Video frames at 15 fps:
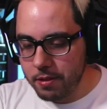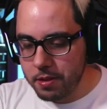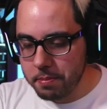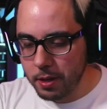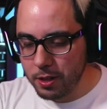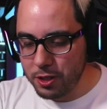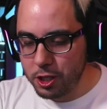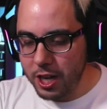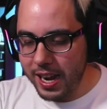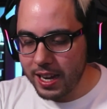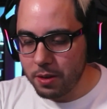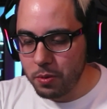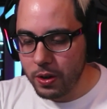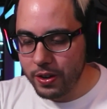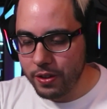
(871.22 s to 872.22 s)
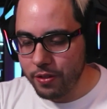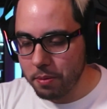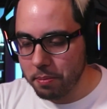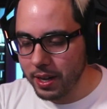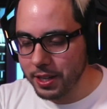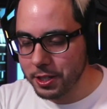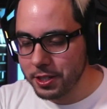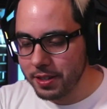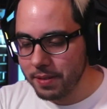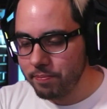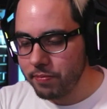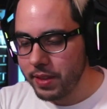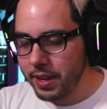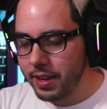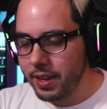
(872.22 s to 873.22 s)
the most jank one of the bunch,
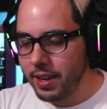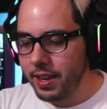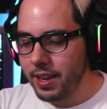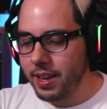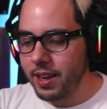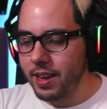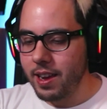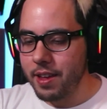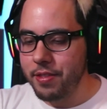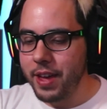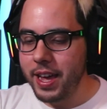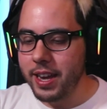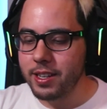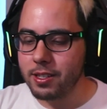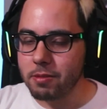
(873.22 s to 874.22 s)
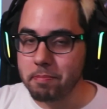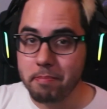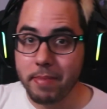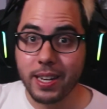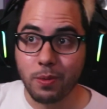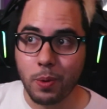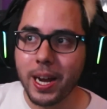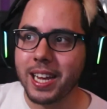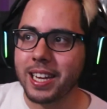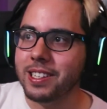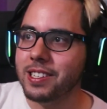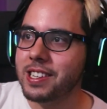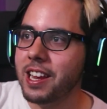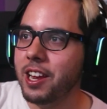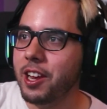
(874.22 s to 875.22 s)
and that is Midway's